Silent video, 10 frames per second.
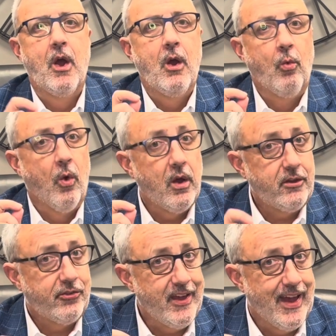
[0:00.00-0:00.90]
what
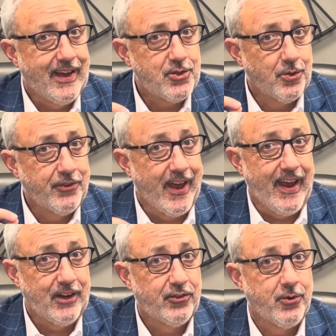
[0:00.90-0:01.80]
is the actual
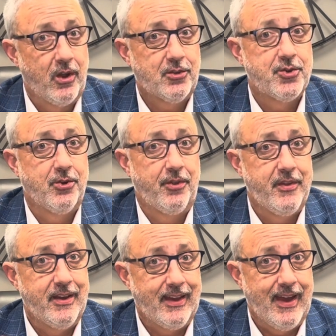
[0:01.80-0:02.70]
tax structure on
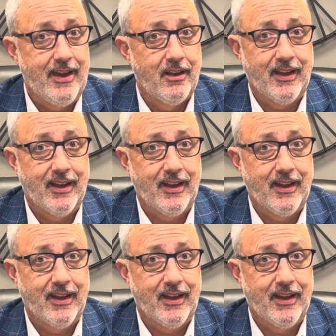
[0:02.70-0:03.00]
the account.